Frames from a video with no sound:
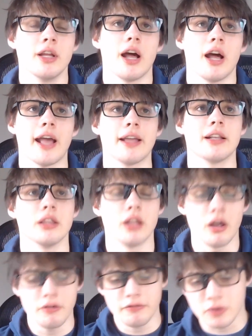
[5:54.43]
I'd
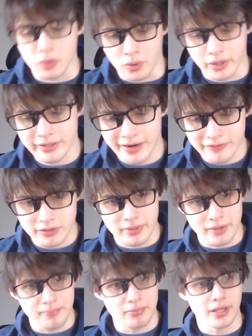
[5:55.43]
love for Oinkcraft to be
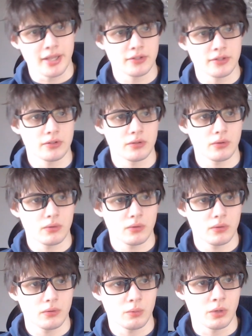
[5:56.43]
a place
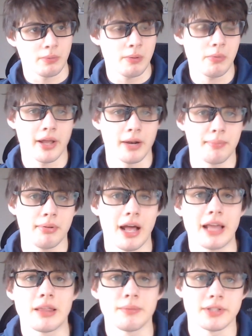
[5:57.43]
where people can
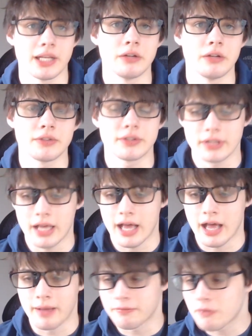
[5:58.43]
apply themselves.
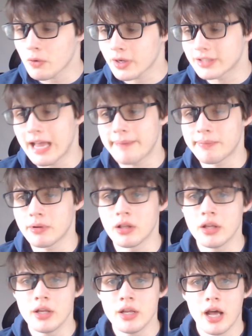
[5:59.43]
For example,
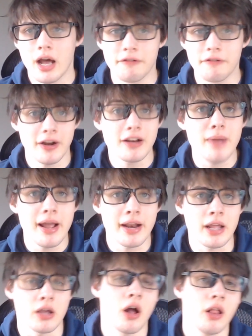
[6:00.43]
a friend of mine
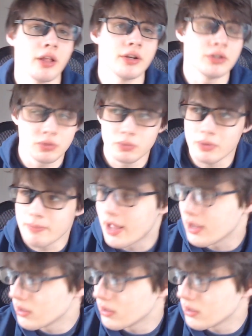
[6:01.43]
in college, we met,